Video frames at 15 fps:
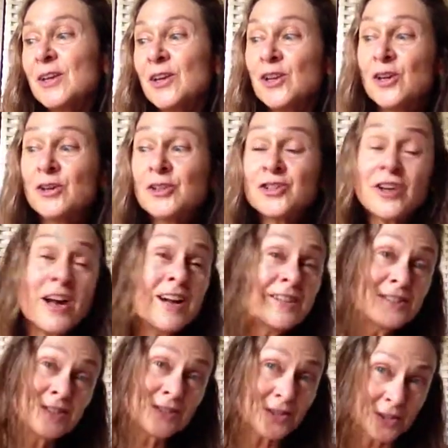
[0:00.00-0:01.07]
you're a child
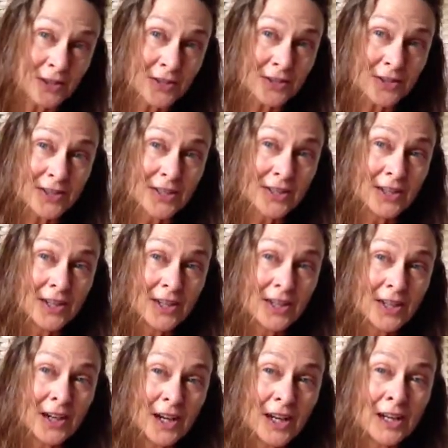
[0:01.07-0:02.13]
of hers.
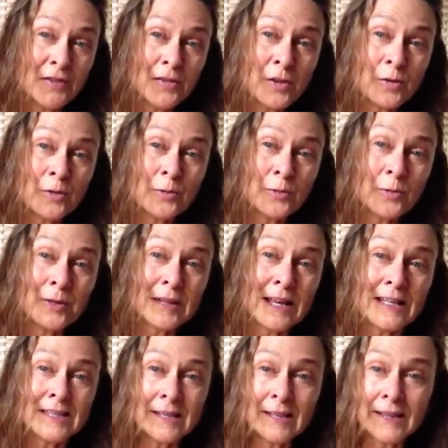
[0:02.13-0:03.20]
And if you
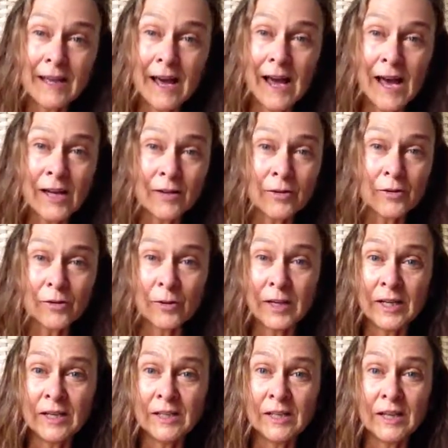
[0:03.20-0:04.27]
relate to that,
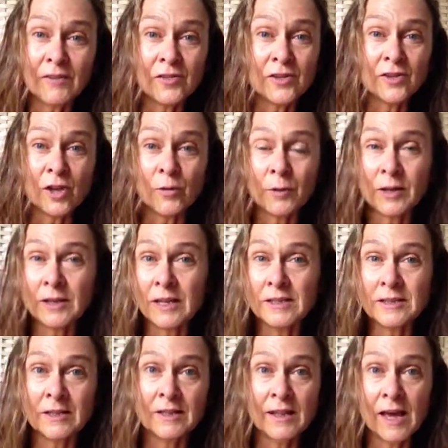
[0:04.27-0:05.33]
great. If you don't relate
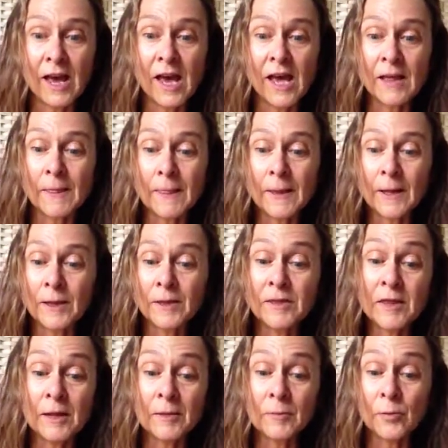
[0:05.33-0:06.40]
to that,
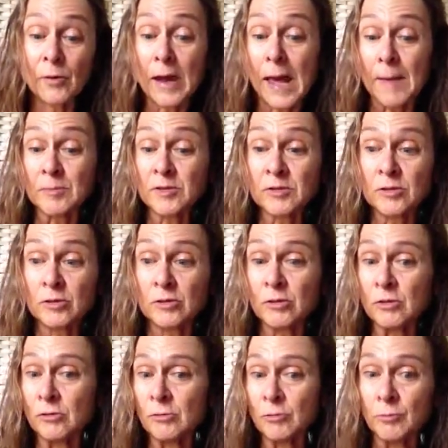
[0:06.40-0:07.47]
then perhaps
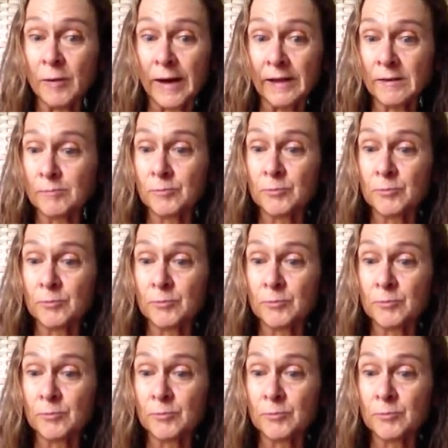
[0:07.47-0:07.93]
you might